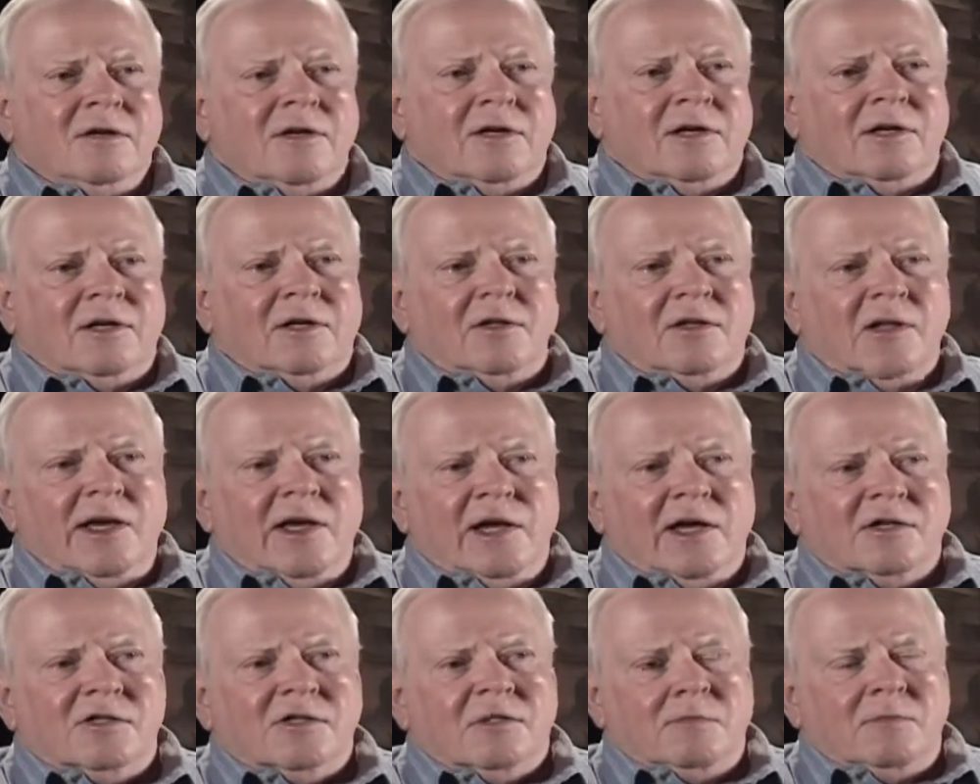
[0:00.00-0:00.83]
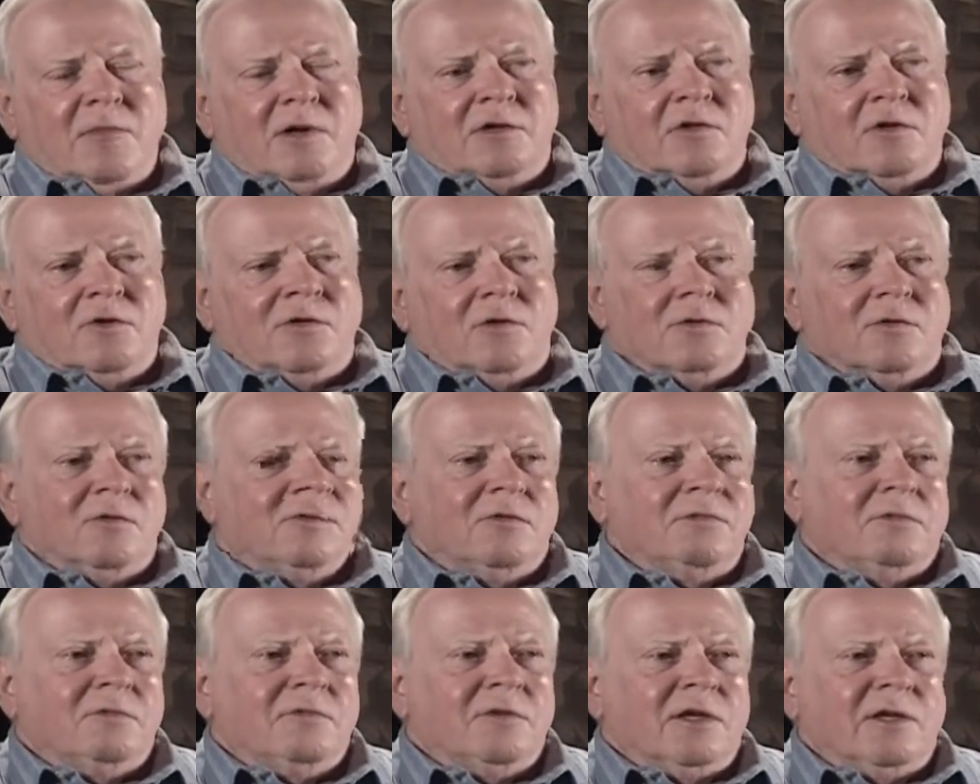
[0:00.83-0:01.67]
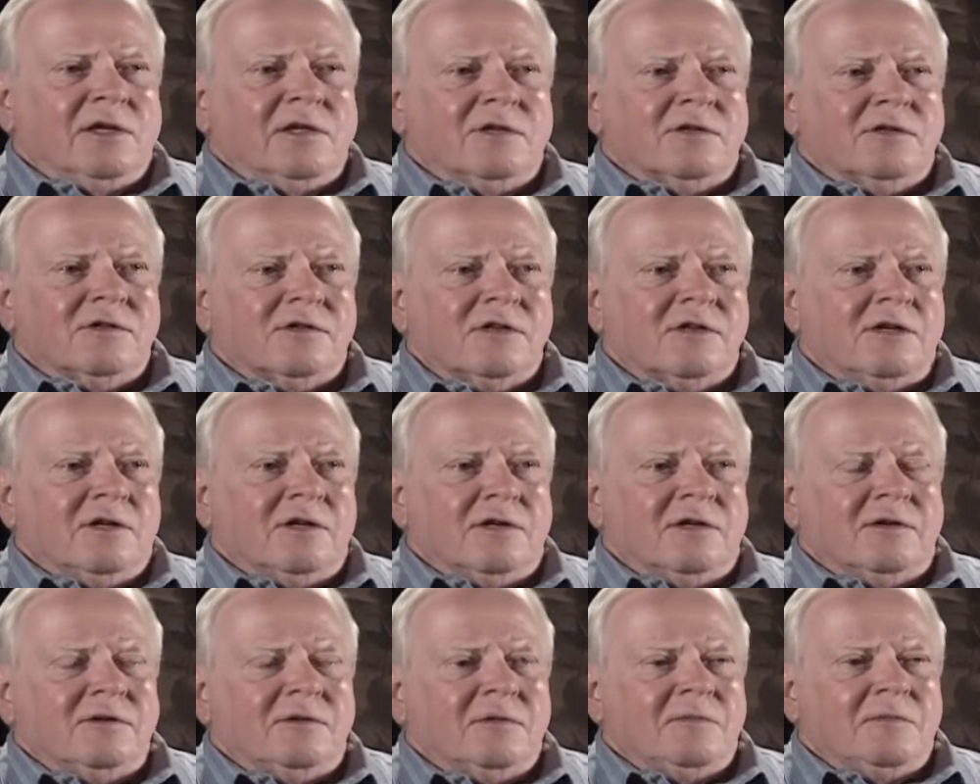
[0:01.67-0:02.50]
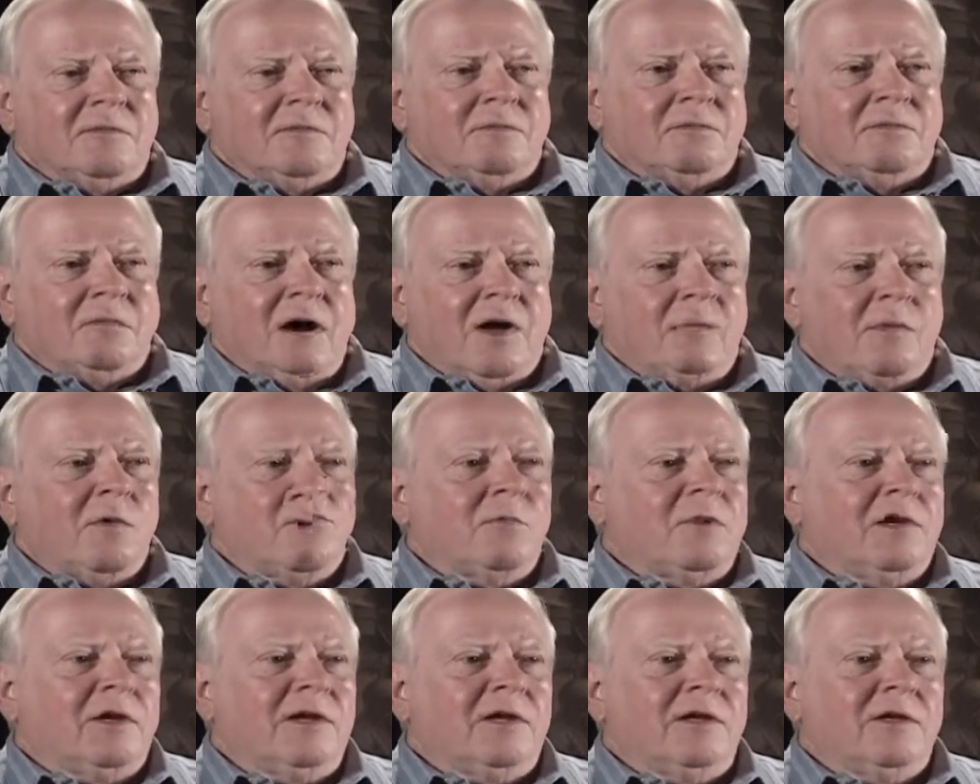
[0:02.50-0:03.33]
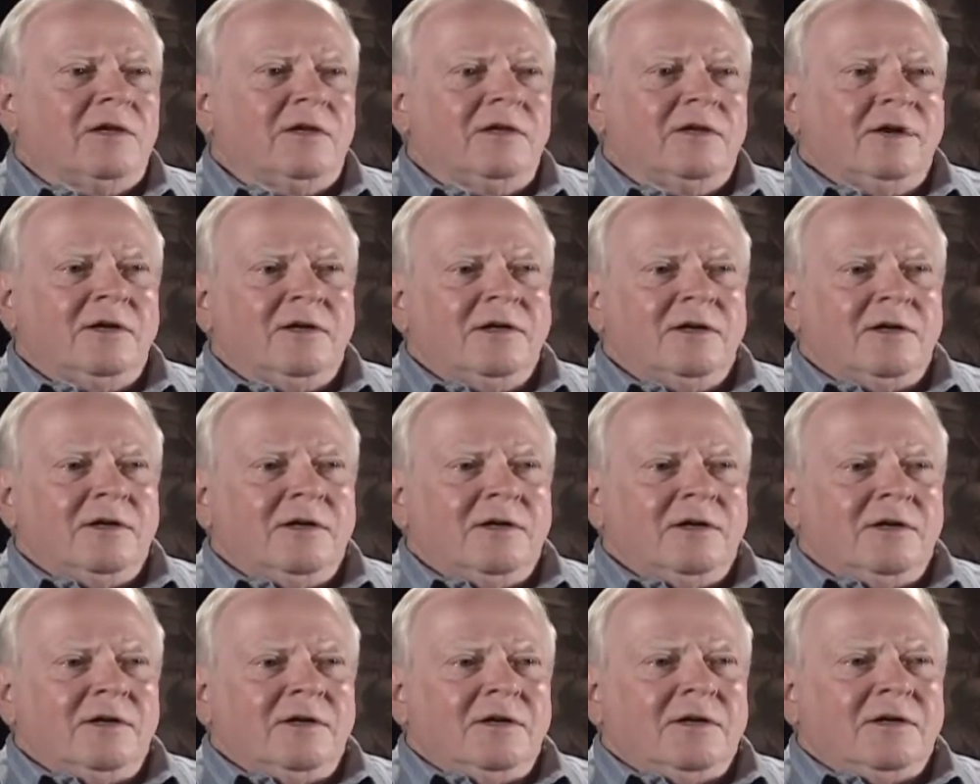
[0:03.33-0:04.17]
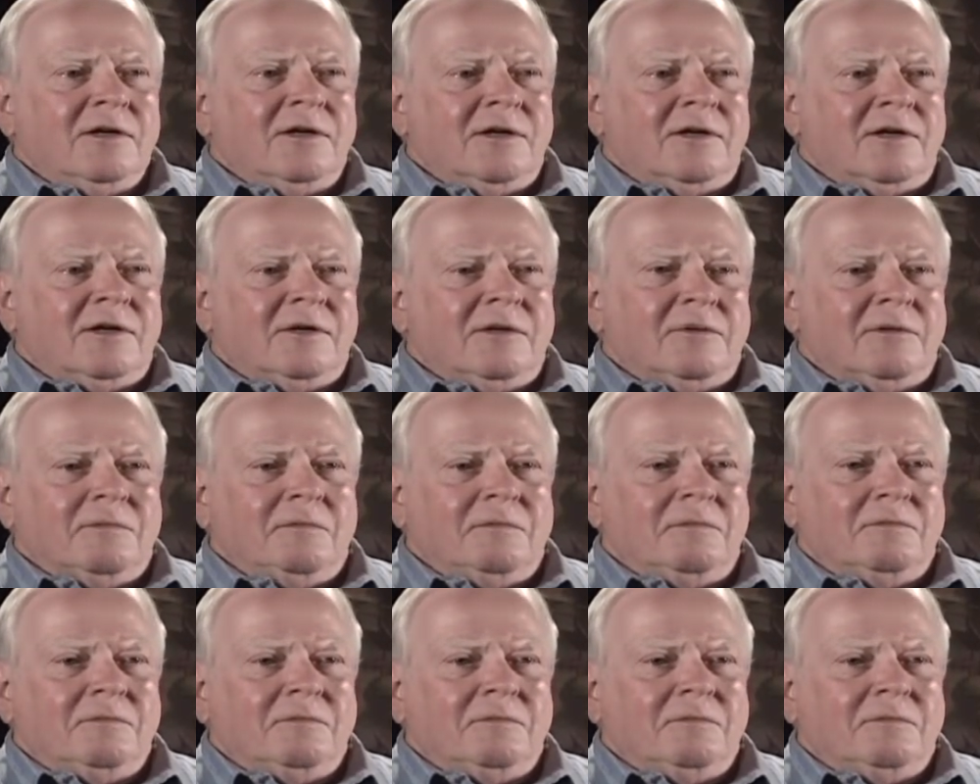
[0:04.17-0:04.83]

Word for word: Uh, they had some other things, uh, probably uh,